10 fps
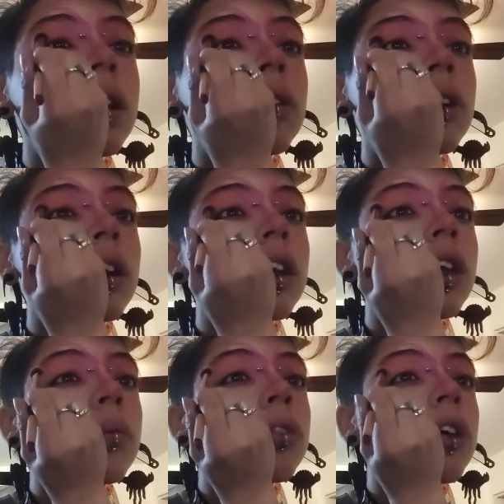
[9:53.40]
And
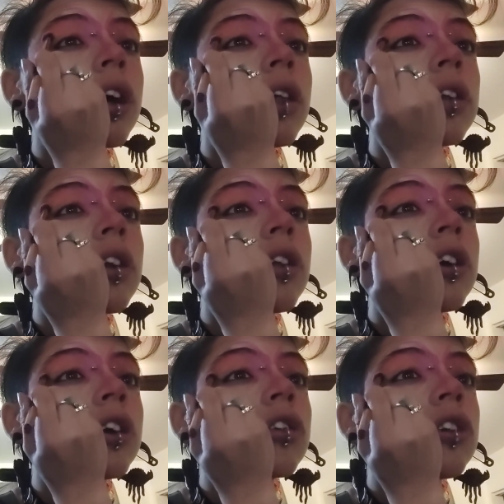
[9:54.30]
keep the eyelid
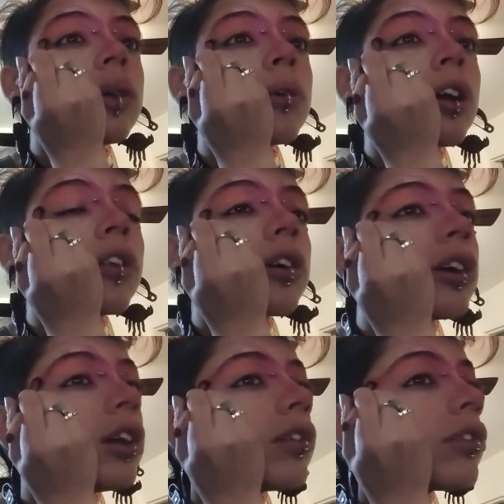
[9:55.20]
clear, just keep it on the
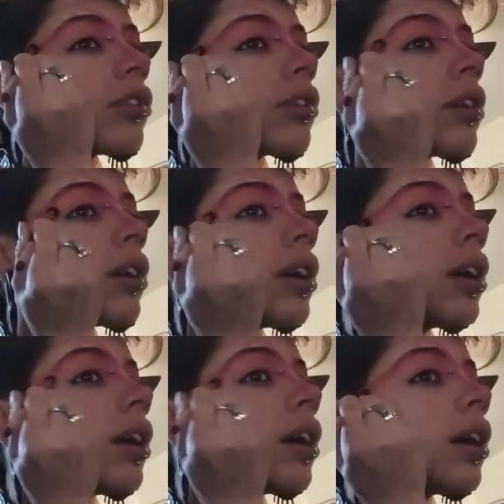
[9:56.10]
crease.
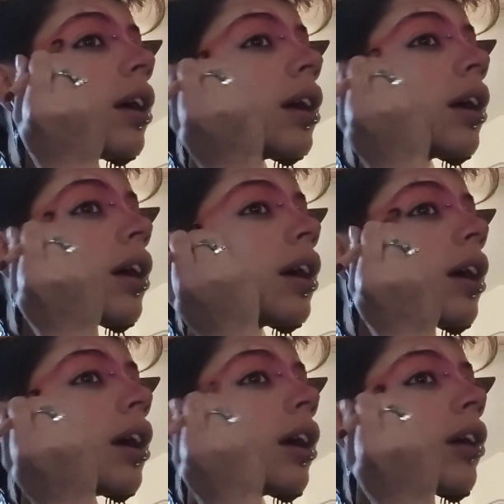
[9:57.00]

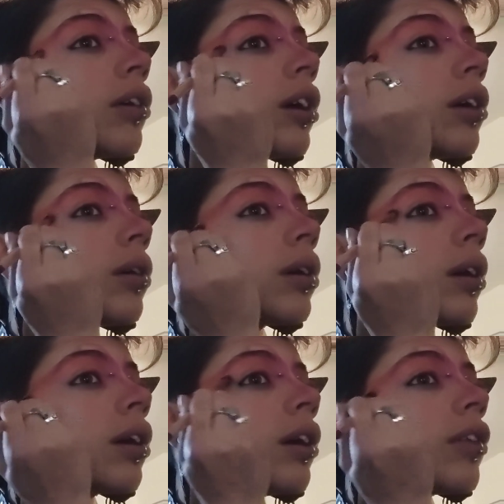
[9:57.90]
And go down
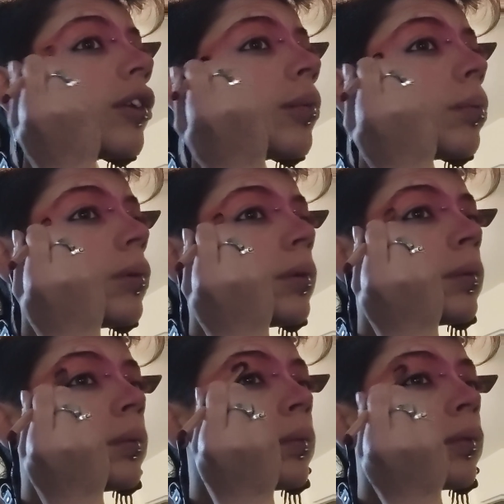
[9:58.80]
on the temple.
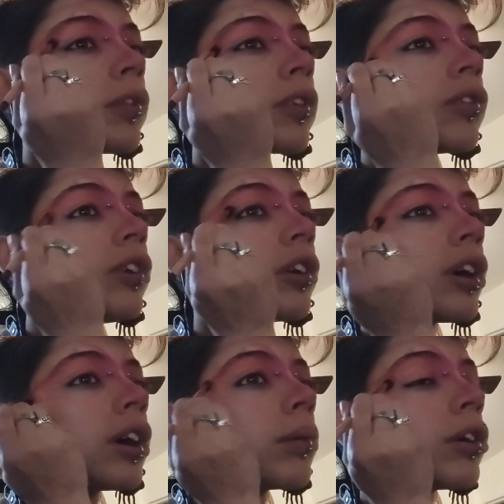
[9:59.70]
So follow
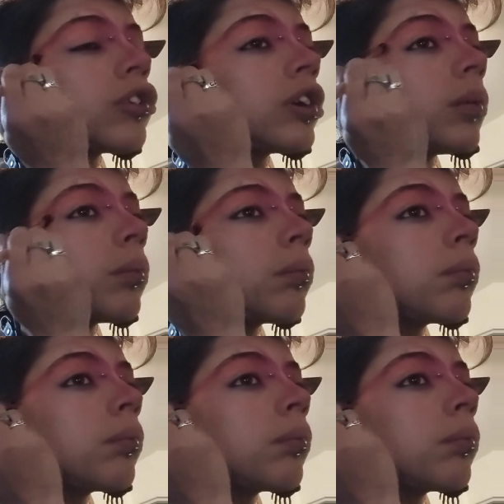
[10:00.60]
your eyebrow shape.